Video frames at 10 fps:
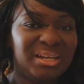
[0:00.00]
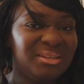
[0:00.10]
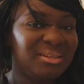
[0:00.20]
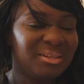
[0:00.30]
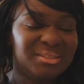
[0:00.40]
I
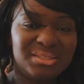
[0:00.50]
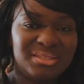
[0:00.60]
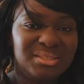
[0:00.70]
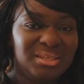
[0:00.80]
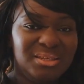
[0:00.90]
didn't
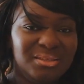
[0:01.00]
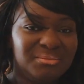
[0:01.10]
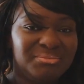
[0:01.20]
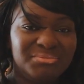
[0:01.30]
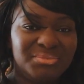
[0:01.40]

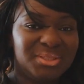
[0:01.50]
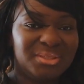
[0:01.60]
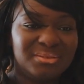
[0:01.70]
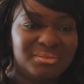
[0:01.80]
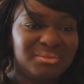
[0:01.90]
see
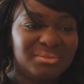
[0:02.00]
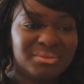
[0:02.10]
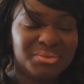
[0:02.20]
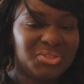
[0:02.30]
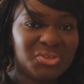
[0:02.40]

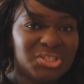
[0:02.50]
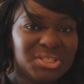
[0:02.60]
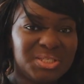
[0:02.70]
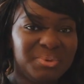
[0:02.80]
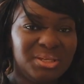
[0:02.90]
the
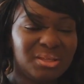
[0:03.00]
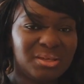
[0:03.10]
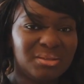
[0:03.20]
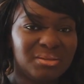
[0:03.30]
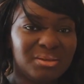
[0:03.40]
restrictions
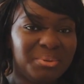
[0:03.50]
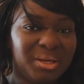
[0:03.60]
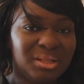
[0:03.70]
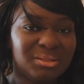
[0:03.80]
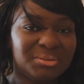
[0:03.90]
being
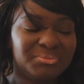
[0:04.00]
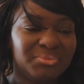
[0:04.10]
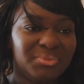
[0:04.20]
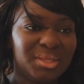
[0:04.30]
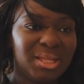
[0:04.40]
upheld.
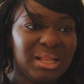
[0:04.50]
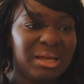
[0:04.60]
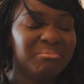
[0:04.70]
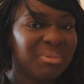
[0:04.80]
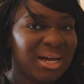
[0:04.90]

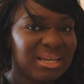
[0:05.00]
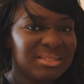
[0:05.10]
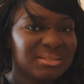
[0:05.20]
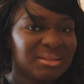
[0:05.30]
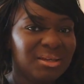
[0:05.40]
Like
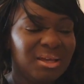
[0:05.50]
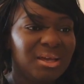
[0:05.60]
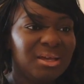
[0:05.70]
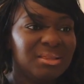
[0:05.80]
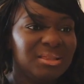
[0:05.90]
mask,
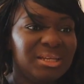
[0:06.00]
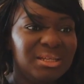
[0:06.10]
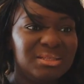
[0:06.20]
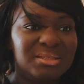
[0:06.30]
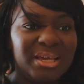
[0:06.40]
they
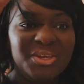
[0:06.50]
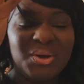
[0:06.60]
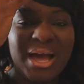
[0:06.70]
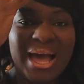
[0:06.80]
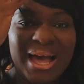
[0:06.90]
did say
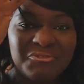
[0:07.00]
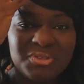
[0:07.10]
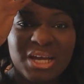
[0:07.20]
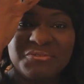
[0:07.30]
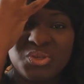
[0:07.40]
you
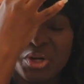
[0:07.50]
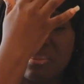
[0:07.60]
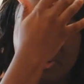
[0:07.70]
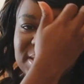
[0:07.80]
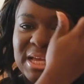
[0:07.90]
have to
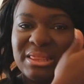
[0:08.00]
wear a mask.